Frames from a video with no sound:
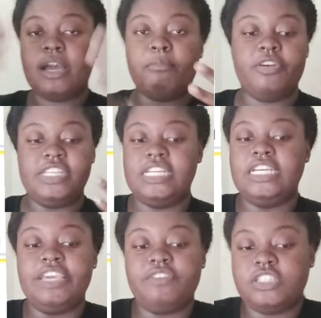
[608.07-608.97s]
but it didn't
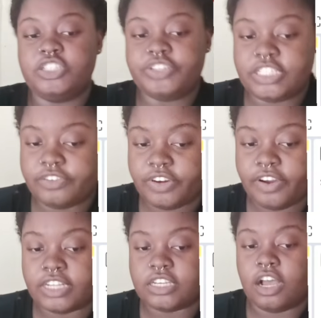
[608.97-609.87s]
give us a change of
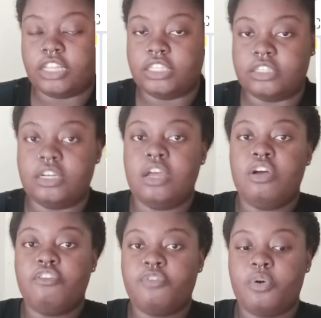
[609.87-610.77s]
character on the
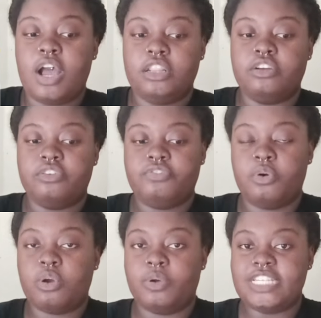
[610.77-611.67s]

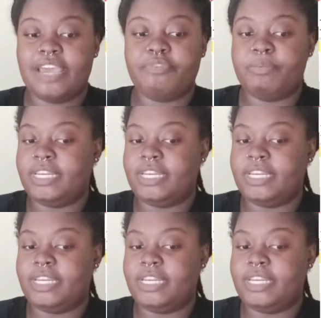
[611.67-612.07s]
4-hour time frame.